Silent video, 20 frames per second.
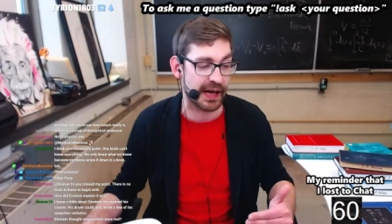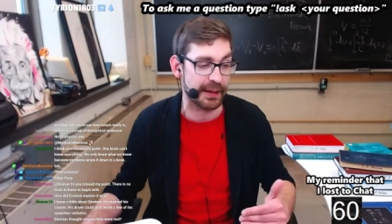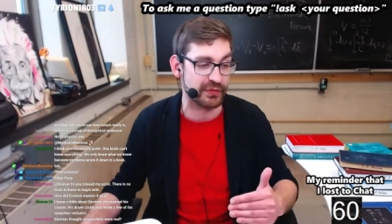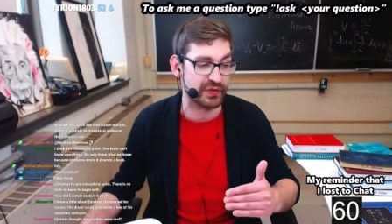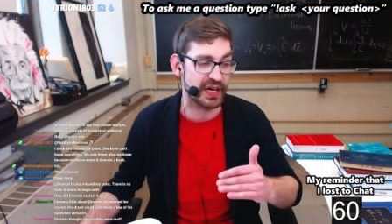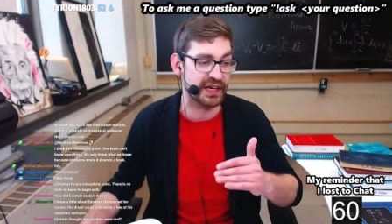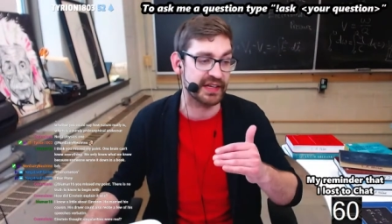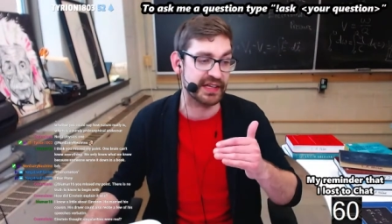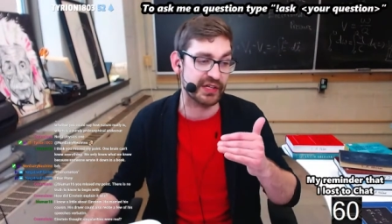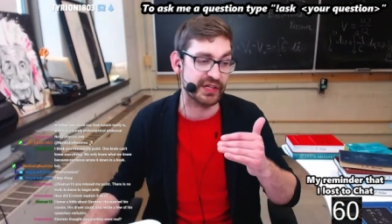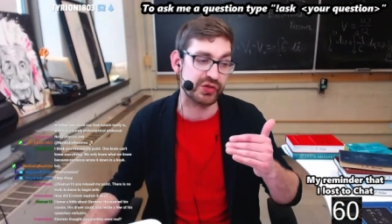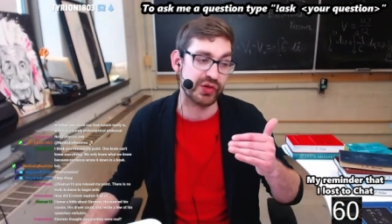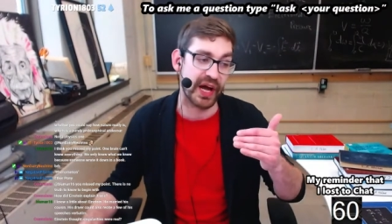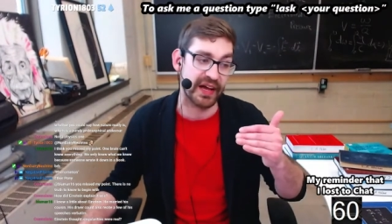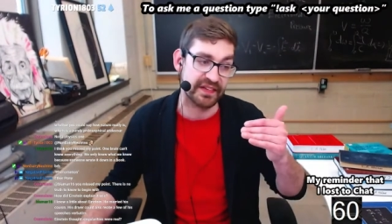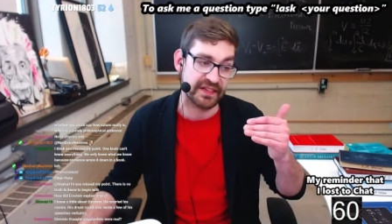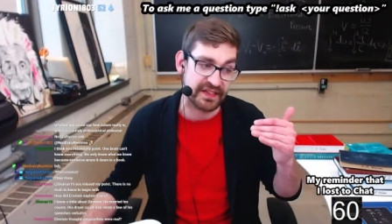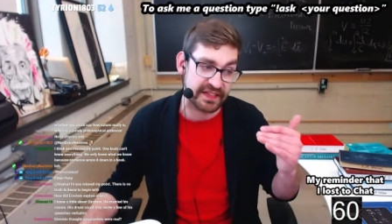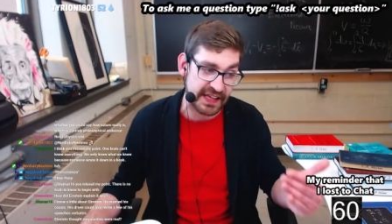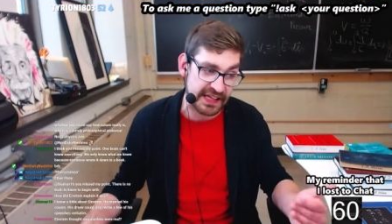I'm trying to get you
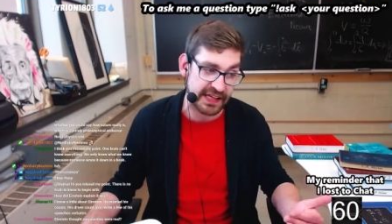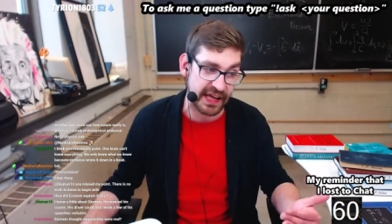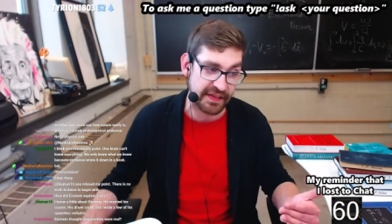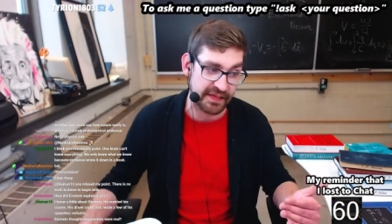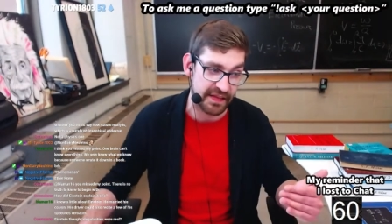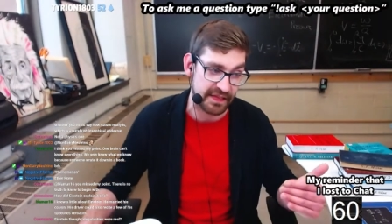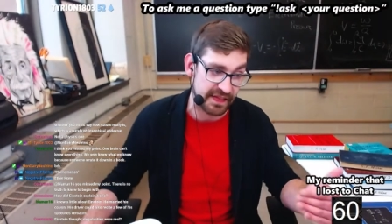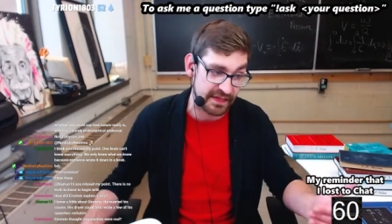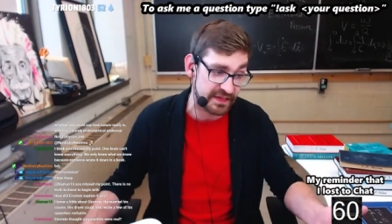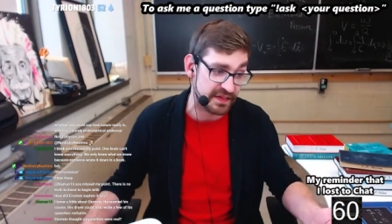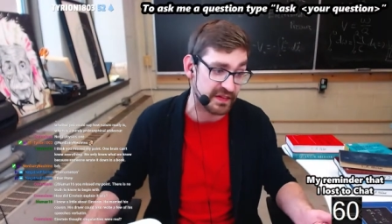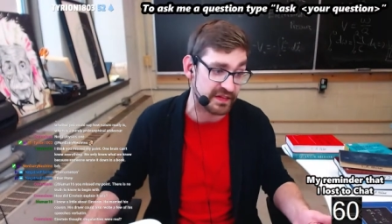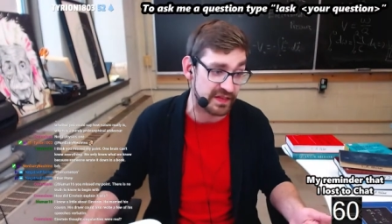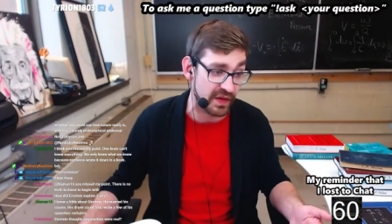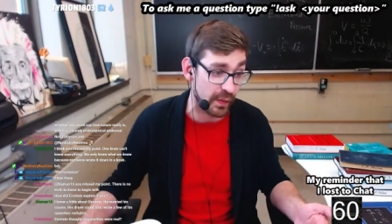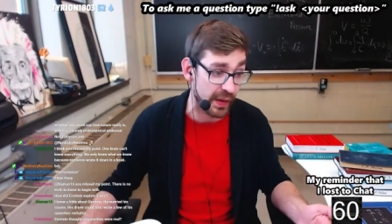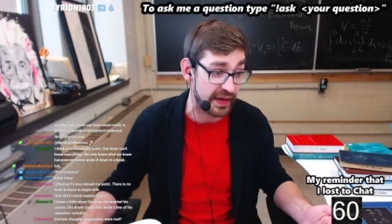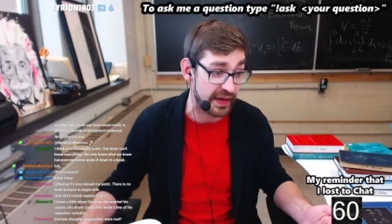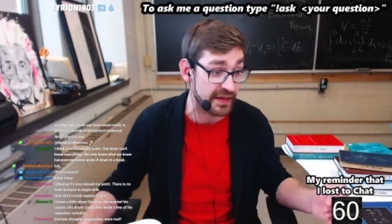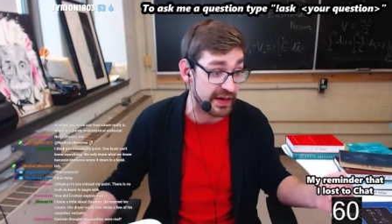guys thinking that this is
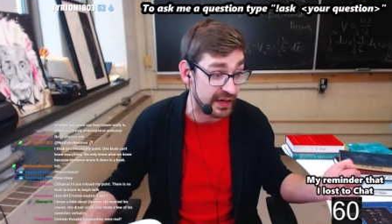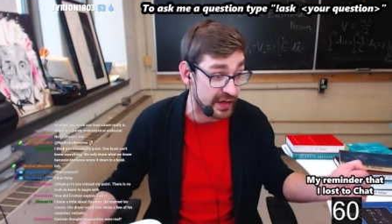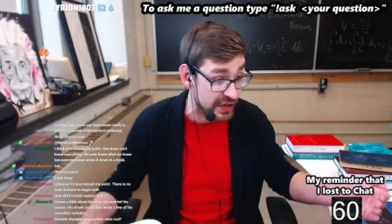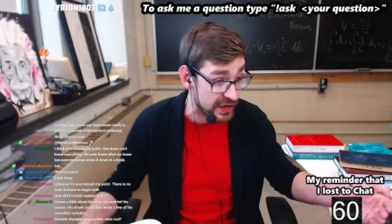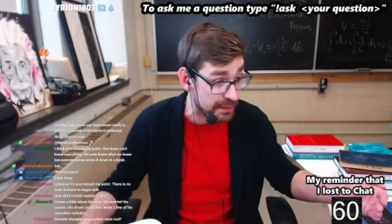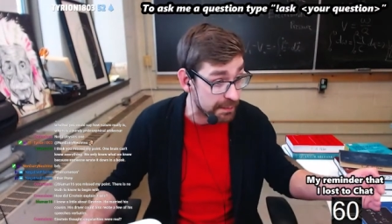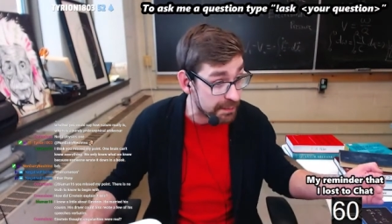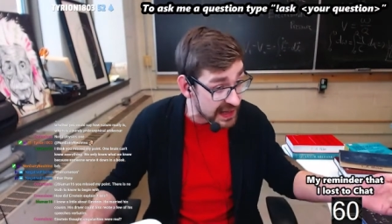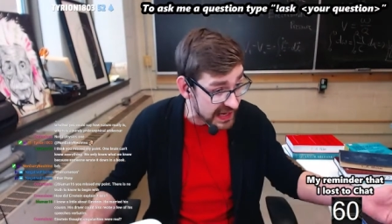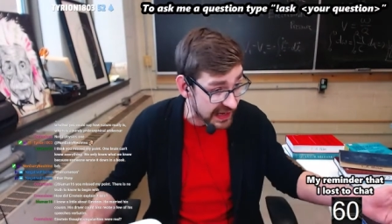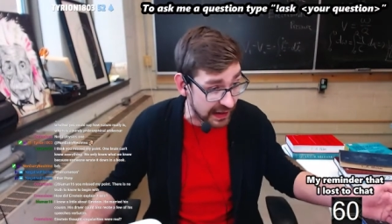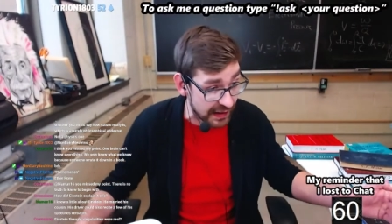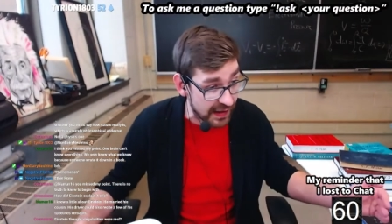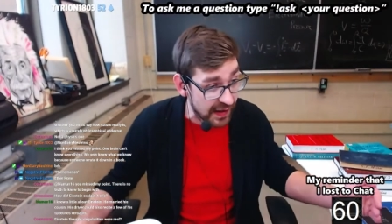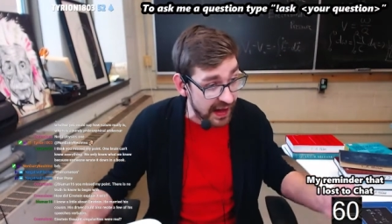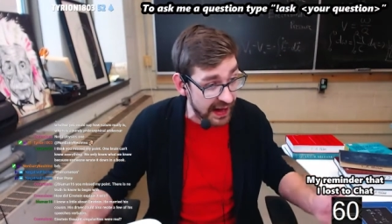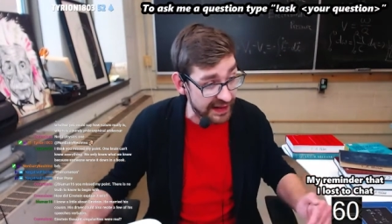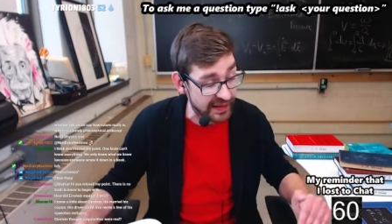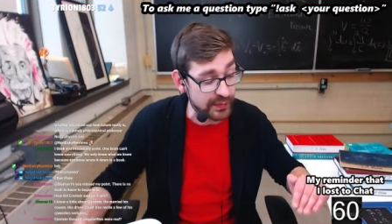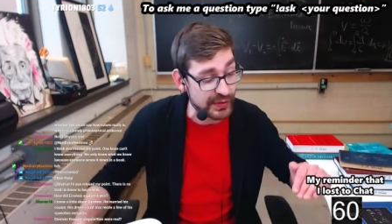the way that it could be,
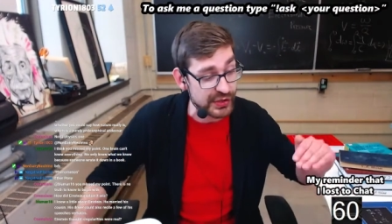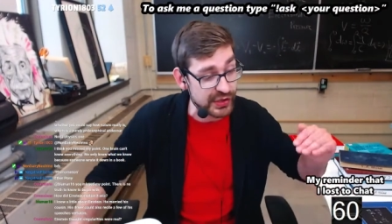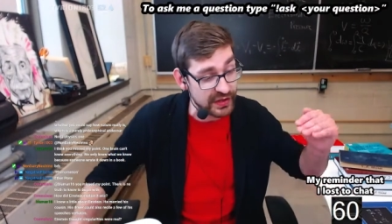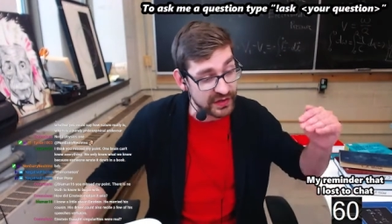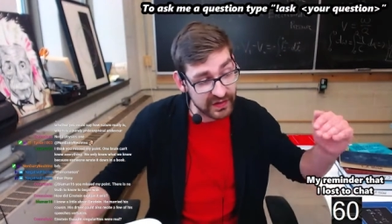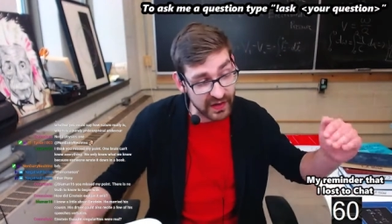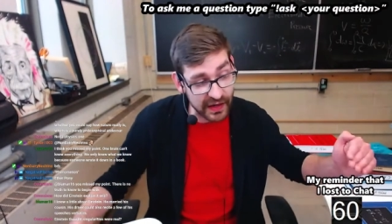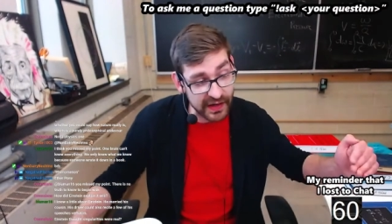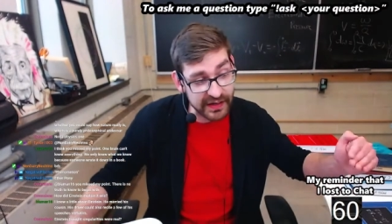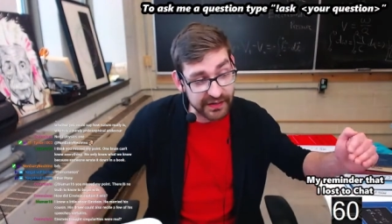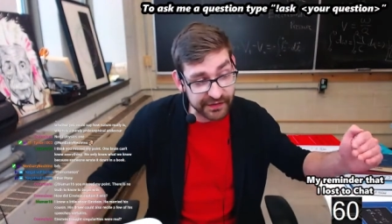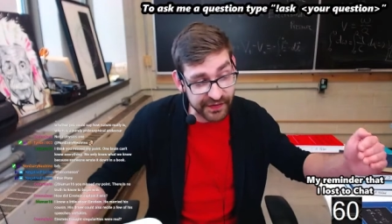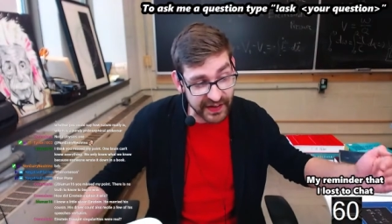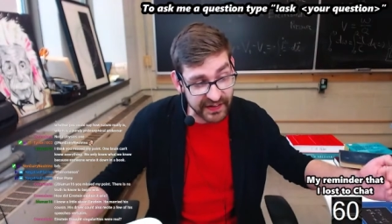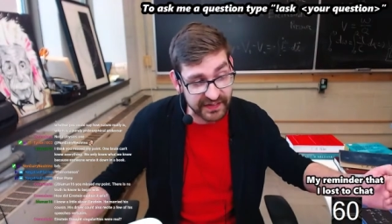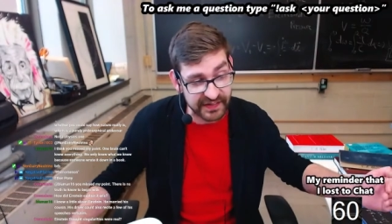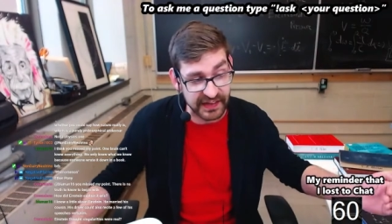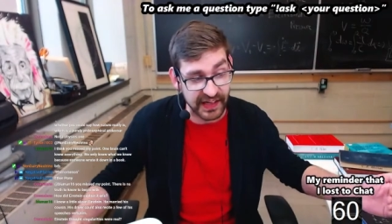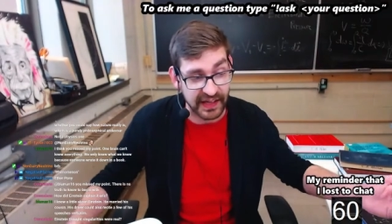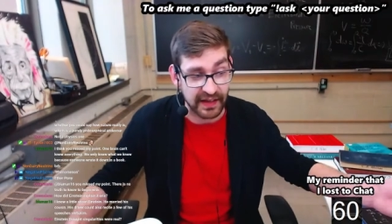and that we should start
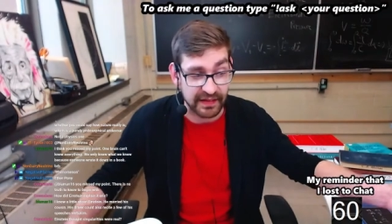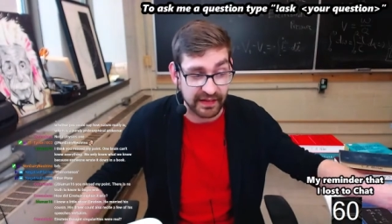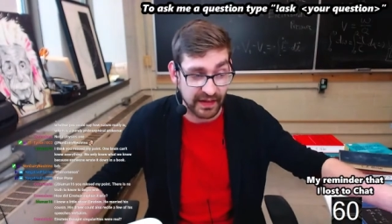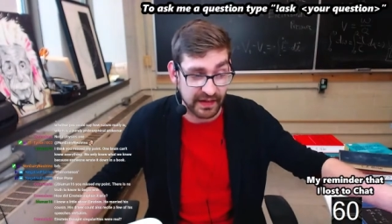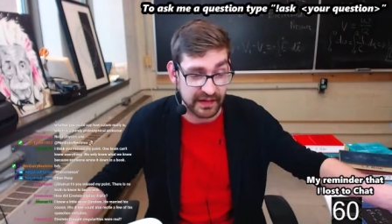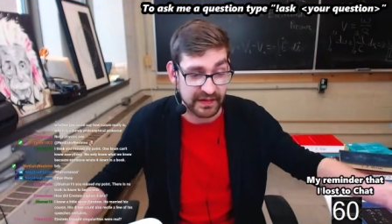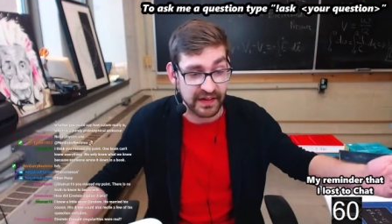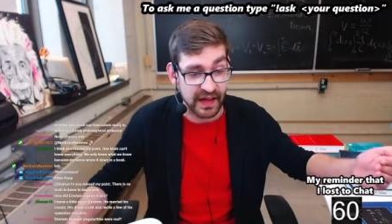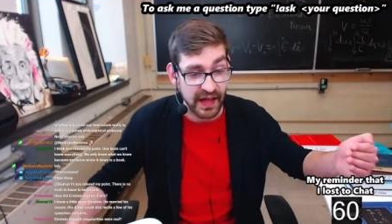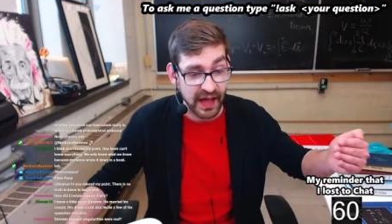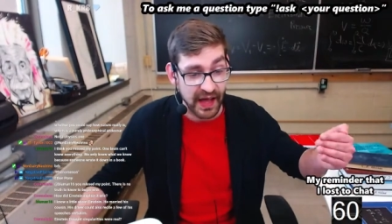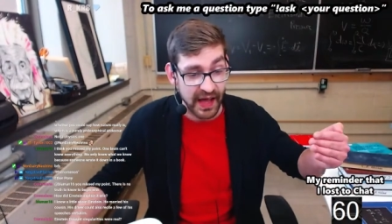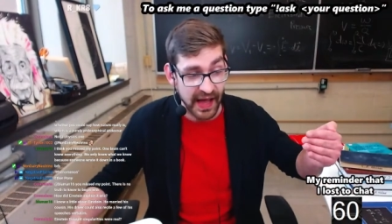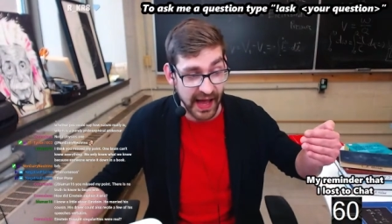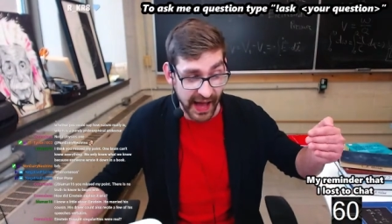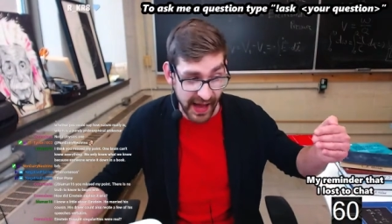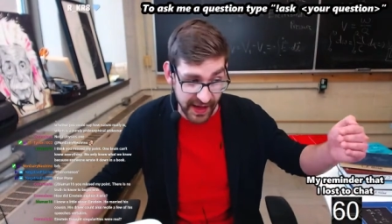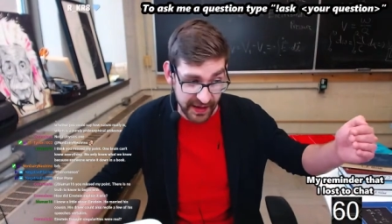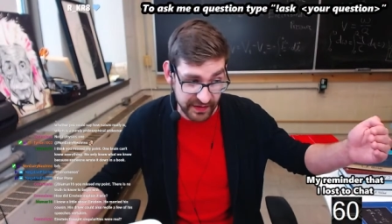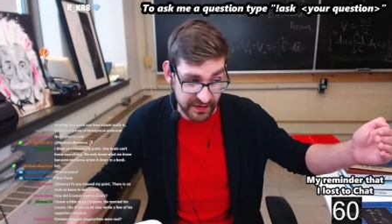investigating this
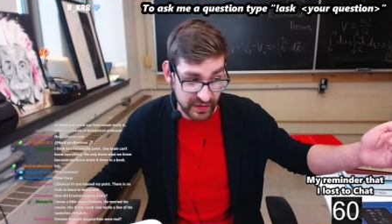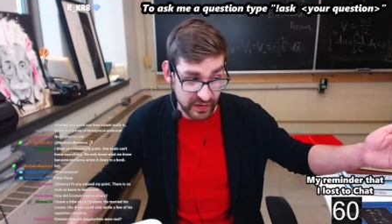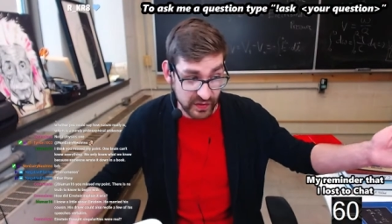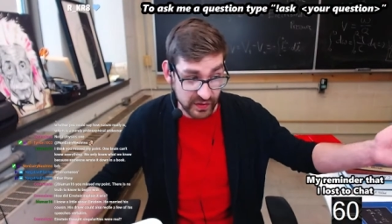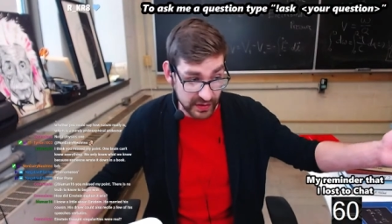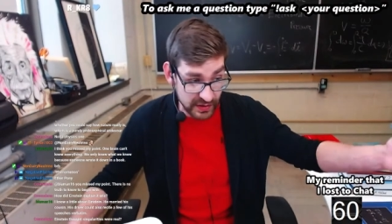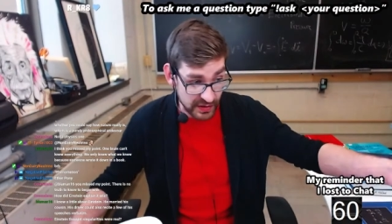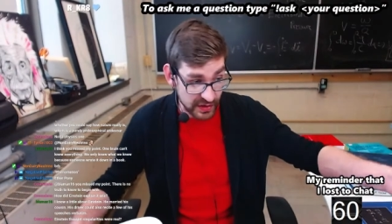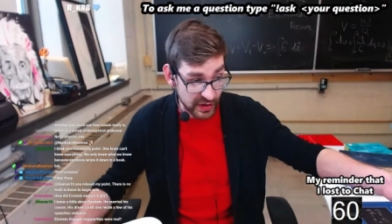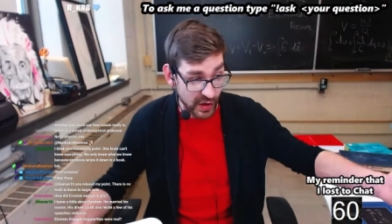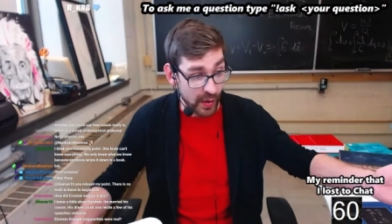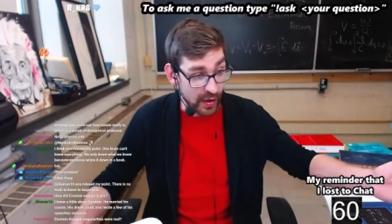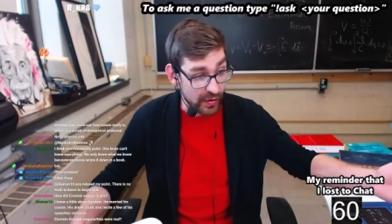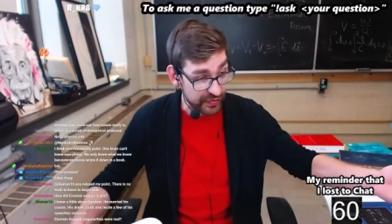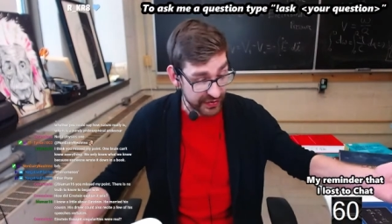as you know a